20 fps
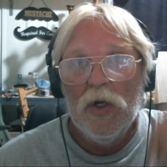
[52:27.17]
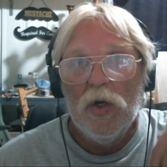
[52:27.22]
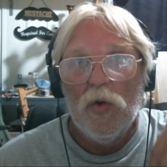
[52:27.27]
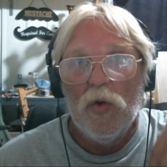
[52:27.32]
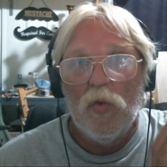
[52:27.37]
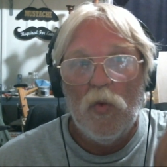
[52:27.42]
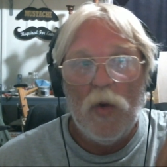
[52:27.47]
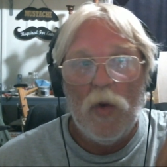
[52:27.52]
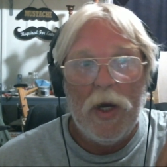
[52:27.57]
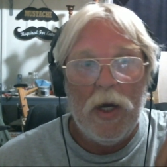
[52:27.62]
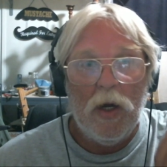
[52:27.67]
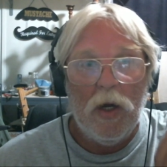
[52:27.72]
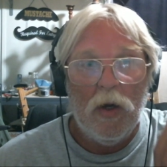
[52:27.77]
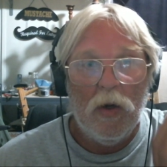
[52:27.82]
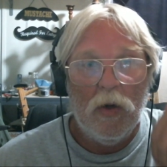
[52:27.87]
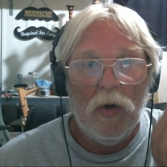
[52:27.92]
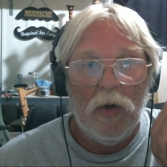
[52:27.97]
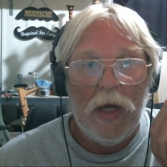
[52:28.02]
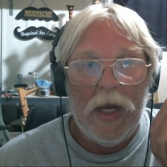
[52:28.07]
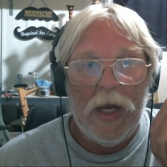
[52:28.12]

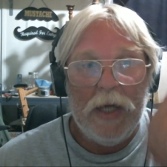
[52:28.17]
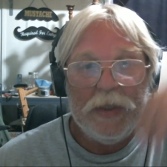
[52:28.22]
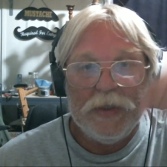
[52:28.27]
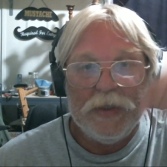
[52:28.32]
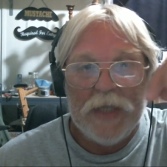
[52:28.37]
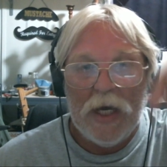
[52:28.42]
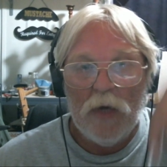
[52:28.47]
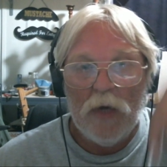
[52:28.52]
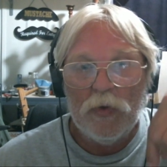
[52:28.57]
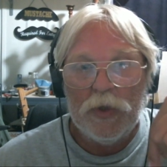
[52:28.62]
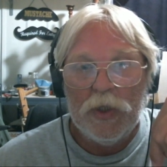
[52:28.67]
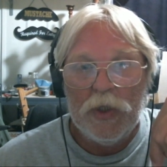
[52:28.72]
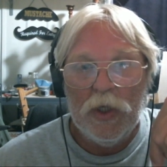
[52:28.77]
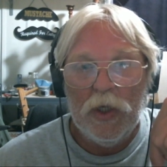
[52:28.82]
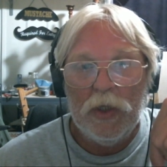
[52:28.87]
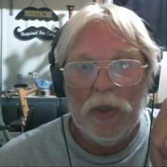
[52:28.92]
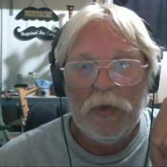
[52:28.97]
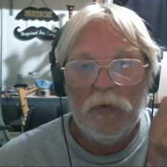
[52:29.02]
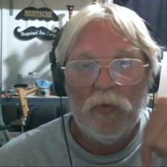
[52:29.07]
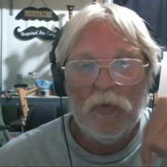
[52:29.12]
where a
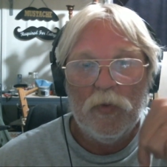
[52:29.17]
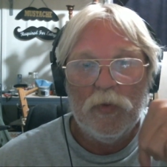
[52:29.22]
downcut